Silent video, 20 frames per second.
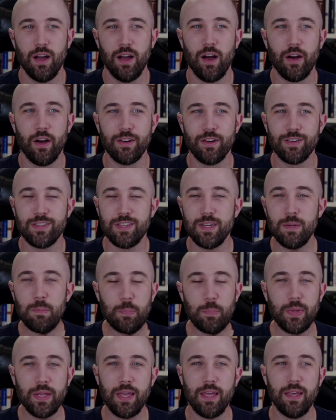are
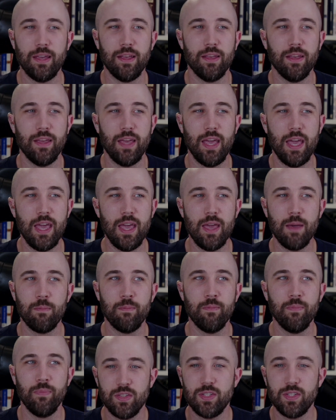simply
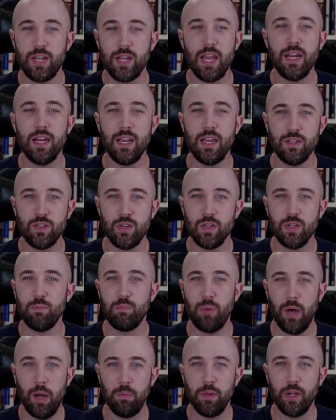him stating to the
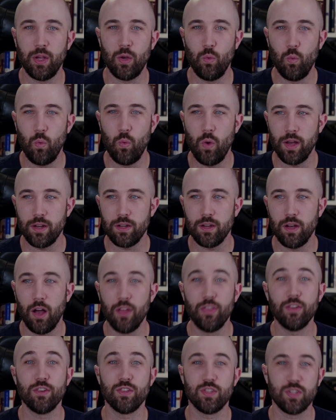public what
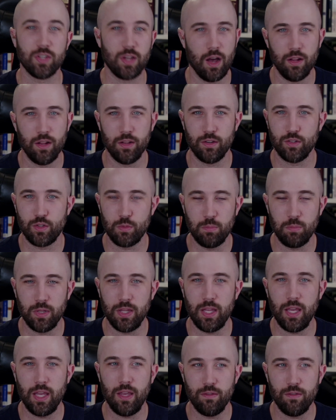other scholars
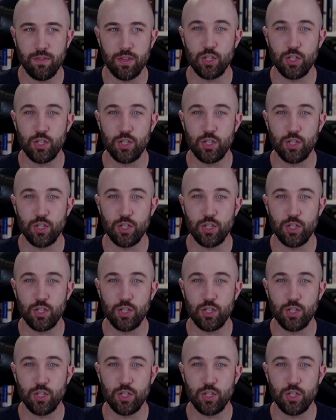believe,